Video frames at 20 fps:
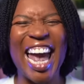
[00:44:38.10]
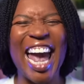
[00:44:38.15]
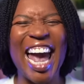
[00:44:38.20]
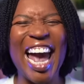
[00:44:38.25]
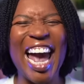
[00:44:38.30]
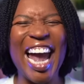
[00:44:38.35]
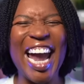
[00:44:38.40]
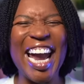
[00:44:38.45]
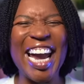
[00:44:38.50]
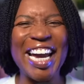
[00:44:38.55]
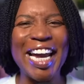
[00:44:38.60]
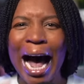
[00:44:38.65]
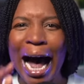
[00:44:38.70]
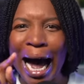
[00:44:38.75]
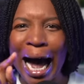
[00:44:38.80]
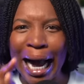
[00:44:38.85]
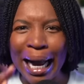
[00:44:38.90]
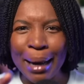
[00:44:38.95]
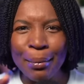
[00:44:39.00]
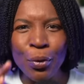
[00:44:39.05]
Hey,
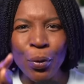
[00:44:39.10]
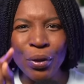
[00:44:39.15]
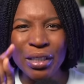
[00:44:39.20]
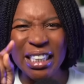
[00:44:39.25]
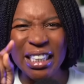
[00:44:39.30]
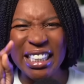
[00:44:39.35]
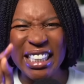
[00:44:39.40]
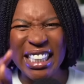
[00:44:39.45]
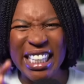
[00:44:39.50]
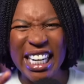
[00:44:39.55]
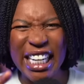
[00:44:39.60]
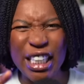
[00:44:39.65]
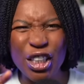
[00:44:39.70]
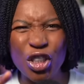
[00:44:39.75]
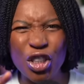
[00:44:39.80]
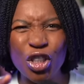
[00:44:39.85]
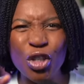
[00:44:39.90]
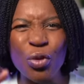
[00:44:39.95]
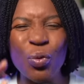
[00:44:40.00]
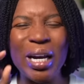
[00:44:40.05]
I am going to
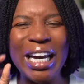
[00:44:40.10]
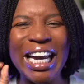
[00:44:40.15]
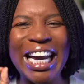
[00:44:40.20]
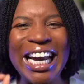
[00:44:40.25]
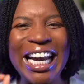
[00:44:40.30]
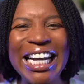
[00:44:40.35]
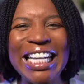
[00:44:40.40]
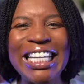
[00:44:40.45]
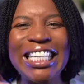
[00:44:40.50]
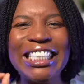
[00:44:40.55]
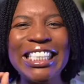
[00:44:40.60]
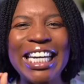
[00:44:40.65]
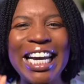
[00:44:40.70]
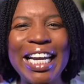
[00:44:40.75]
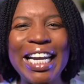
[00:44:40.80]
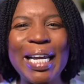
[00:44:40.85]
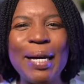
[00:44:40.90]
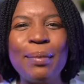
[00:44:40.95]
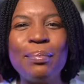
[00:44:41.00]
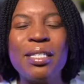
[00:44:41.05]
teach you English
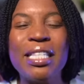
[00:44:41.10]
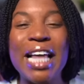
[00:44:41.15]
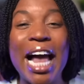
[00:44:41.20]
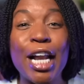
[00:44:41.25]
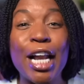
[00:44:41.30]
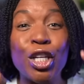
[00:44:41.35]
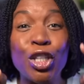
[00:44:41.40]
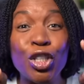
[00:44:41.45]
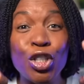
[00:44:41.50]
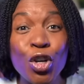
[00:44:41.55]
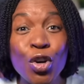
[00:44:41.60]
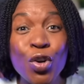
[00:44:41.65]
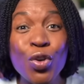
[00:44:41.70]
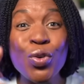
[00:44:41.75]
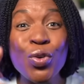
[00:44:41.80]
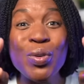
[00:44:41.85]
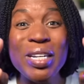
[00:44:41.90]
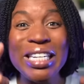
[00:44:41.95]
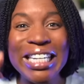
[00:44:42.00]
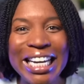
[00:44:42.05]
idioms that
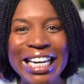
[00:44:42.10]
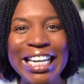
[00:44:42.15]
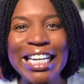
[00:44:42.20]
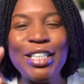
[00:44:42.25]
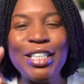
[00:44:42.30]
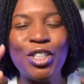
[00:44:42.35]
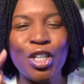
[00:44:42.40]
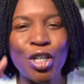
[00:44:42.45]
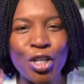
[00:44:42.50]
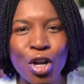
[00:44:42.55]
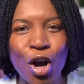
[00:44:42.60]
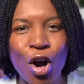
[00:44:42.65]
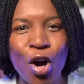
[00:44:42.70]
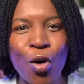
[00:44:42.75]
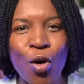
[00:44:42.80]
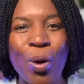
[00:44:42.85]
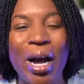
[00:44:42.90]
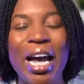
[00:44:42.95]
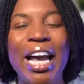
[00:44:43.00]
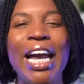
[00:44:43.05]
you need to
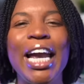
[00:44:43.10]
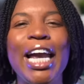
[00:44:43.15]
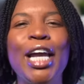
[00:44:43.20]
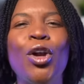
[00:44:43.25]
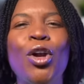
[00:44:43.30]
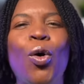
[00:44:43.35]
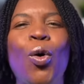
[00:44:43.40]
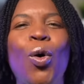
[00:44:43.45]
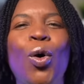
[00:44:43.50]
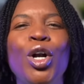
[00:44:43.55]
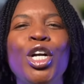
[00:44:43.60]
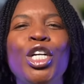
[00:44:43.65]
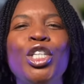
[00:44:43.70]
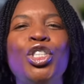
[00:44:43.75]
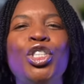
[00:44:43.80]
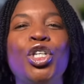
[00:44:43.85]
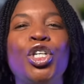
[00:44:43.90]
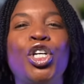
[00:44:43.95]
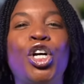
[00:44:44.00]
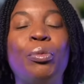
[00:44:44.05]
know in order
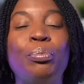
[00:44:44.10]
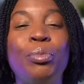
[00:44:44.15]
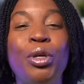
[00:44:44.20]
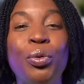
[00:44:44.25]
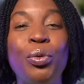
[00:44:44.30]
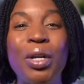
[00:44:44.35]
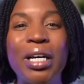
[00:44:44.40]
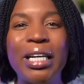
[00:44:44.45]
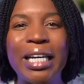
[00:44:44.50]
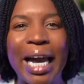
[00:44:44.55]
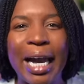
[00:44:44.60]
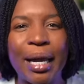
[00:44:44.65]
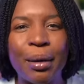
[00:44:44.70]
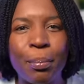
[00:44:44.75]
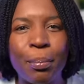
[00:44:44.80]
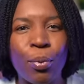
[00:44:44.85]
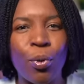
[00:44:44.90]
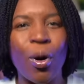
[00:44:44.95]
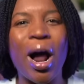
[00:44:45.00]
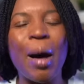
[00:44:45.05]
to
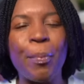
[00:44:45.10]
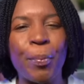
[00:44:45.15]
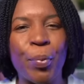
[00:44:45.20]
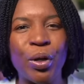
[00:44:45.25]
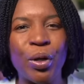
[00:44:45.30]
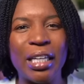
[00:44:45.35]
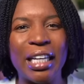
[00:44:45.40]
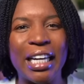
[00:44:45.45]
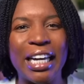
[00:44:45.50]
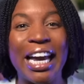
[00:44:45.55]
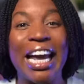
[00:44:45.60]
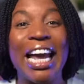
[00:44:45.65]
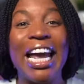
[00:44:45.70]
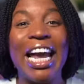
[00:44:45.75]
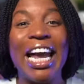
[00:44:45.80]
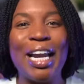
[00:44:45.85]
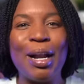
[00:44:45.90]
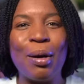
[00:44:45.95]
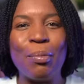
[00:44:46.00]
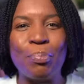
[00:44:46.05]
communicate properly
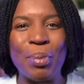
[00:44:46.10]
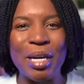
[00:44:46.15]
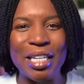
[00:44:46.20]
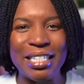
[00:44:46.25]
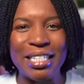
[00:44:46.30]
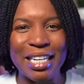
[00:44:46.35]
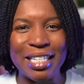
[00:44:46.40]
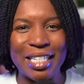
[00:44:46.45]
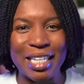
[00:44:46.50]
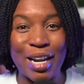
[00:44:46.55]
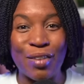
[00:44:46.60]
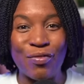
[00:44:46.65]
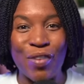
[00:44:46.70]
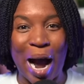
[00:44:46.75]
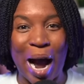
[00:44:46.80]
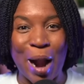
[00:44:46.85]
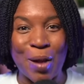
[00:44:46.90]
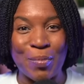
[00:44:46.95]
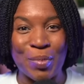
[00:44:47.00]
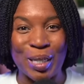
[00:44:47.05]
in a business
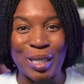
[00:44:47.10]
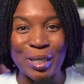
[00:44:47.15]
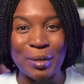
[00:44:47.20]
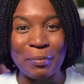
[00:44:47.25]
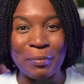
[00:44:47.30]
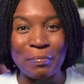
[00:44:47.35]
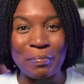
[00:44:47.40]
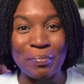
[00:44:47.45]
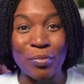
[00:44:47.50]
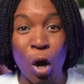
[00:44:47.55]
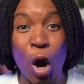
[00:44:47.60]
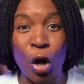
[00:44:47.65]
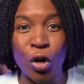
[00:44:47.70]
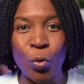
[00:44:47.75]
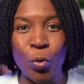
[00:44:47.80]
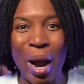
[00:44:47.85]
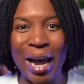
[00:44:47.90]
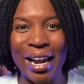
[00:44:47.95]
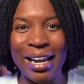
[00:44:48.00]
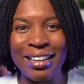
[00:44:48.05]
environment. Are
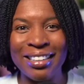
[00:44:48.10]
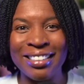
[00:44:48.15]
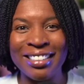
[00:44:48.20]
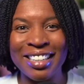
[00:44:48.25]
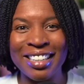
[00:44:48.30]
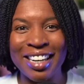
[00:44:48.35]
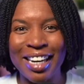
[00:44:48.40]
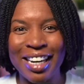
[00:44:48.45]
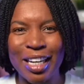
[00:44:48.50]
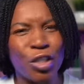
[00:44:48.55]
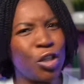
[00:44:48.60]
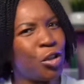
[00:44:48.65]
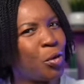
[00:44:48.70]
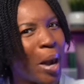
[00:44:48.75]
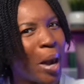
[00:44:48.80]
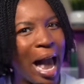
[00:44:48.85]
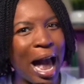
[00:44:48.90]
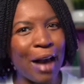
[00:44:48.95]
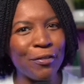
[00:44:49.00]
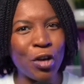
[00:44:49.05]
you ready? Do
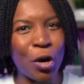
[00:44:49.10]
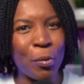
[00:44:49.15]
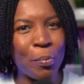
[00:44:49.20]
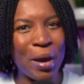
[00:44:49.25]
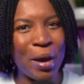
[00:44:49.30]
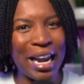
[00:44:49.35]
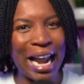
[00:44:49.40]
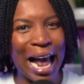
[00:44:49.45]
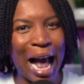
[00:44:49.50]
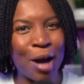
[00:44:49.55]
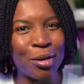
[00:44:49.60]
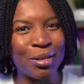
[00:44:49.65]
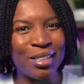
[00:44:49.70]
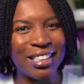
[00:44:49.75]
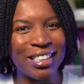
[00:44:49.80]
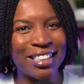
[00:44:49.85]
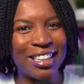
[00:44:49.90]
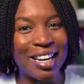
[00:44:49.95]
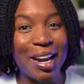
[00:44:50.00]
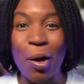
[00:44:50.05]
you have your pen
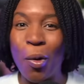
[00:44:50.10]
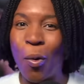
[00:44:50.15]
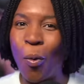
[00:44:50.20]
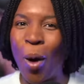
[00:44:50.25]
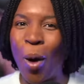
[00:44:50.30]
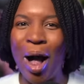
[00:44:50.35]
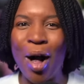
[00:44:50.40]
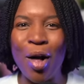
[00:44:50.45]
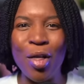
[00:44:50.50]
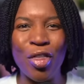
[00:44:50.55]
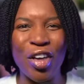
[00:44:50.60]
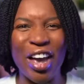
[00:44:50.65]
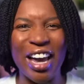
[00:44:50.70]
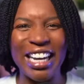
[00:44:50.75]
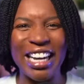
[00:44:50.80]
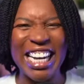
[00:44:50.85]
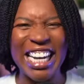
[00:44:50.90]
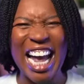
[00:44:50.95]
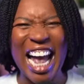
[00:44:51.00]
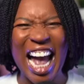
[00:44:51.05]
out? Well,
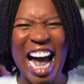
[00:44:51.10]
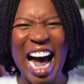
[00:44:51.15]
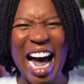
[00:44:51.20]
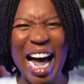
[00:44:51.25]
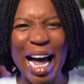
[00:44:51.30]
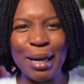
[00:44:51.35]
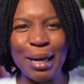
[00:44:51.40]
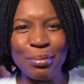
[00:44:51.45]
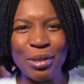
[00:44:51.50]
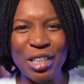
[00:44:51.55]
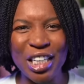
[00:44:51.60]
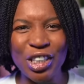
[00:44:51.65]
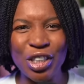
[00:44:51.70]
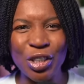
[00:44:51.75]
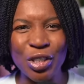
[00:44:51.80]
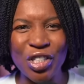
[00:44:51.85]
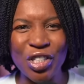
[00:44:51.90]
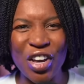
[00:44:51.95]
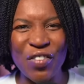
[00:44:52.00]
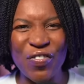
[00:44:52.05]
then. I'm teacher
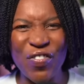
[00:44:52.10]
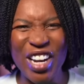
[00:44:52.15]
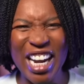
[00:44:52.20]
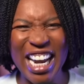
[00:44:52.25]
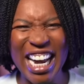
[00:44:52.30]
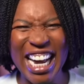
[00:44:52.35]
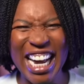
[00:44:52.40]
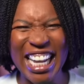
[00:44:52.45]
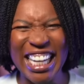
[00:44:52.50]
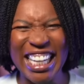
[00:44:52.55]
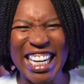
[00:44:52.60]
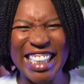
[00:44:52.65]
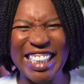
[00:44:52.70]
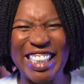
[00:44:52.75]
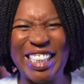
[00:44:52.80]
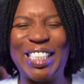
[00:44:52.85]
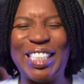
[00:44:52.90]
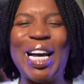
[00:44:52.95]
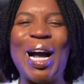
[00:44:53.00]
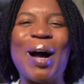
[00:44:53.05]
Tiffani.
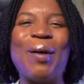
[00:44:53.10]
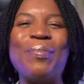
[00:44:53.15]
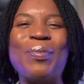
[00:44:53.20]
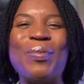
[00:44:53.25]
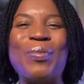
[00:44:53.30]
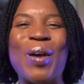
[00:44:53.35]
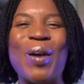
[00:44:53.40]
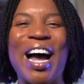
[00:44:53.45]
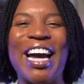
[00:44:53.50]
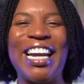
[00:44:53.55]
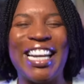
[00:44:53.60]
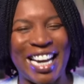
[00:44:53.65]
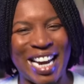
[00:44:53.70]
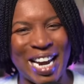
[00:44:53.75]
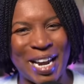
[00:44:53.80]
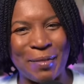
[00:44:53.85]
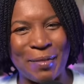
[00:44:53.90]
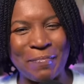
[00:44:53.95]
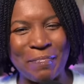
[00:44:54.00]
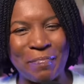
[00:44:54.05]
Let's jump right
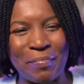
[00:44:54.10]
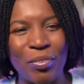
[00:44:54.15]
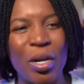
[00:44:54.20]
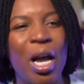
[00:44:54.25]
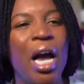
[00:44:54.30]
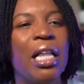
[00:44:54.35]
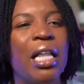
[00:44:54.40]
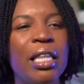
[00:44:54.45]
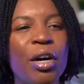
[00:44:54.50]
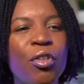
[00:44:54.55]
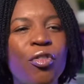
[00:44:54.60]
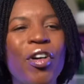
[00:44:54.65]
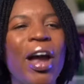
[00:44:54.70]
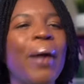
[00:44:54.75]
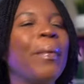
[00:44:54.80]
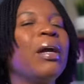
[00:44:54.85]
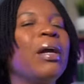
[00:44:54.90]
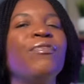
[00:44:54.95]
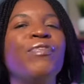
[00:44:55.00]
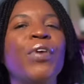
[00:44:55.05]
in. The
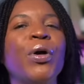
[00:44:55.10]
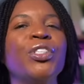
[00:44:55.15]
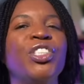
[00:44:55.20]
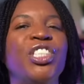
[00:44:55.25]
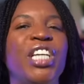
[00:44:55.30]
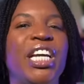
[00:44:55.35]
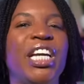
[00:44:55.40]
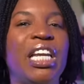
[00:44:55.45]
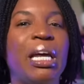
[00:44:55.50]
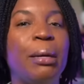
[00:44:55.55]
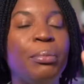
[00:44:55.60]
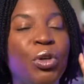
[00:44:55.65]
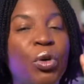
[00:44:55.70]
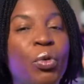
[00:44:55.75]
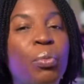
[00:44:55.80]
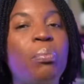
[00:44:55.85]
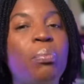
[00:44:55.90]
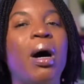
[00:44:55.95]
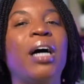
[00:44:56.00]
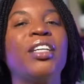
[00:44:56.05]
very first idiom
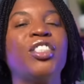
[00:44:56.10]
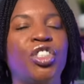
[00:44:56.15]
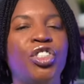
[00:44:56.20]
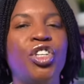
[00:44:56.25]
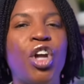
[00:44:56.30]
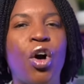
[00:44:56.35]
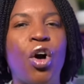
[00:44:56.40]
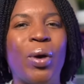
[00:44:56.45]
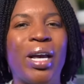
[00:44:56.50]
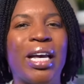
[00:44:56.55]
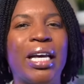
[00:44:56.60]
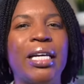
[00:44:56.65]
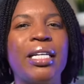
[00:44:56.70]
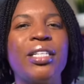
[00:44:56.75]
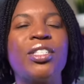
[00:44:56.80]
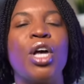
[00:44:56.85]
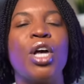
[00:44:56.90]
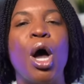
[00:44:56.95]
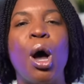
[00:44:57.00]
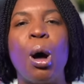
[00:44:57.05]
you must know
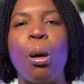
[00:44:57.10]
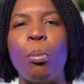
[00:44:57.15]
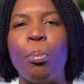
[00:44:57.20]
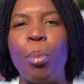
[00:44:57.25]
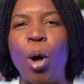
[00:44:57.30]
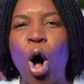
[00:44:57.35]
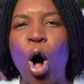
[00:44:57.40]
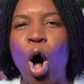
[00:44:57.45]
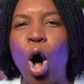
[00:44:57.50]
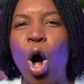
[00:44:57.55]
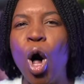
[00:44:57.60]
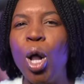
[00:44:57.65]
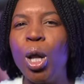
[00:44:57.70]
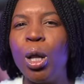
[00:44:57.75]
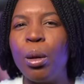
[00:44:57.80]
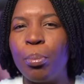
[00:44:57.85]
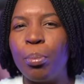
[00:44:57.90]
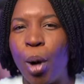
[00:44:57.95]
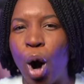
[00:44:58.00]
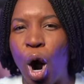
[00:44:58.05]
is
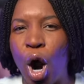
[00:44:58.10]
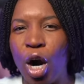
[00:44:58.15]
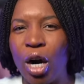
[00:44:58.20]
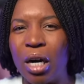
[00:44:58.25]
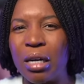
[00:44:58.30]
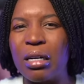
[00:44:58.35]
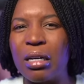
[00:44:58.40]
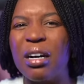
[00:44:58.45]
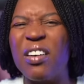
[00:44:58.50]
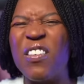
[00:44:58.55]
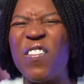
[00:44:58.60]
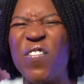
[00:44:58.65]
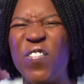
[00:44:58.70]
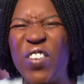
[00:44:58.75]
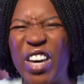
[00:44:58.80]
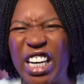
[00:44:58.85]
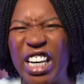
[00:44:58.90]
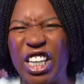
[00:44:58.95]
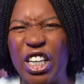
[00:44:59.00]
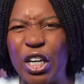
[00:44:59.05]
ballpark
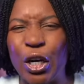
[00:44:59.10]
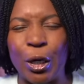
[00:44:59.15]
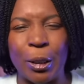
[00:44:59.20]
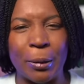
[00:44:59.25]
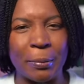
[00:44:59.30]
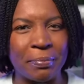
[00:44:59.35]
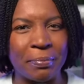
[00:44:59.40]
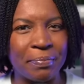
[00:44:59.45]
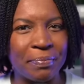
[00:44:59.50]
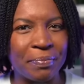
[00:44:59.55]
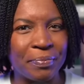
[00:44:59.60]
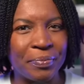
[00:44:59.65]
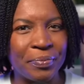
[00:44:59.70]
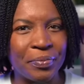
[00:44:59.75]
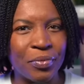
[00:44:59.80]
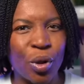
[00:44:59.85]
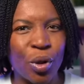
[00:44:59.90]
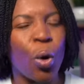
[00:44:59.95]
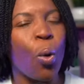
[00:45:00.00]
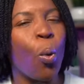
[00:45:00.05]
figure.
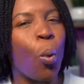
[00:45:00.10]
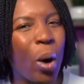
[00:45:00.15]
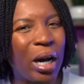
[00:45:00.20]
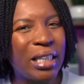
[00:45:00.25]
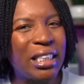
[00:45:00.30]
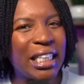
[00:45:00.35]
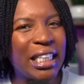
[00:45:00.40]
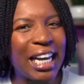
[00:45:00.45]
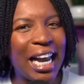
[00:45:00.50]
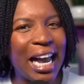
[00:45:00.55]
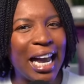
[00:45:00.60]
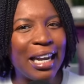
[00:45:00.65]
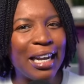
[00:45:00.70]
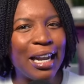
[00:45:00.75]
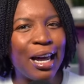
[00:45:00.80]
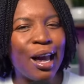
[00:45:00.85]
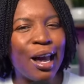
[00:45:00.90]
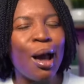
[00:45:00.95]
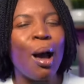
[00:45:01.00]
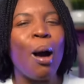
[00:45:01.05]
Once again,